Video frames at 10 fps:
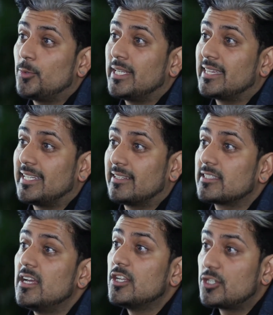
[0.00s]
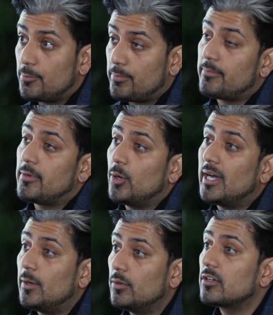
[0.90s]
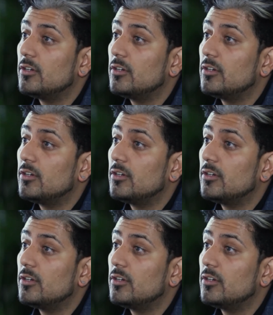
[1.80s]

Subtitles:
doing things to promote our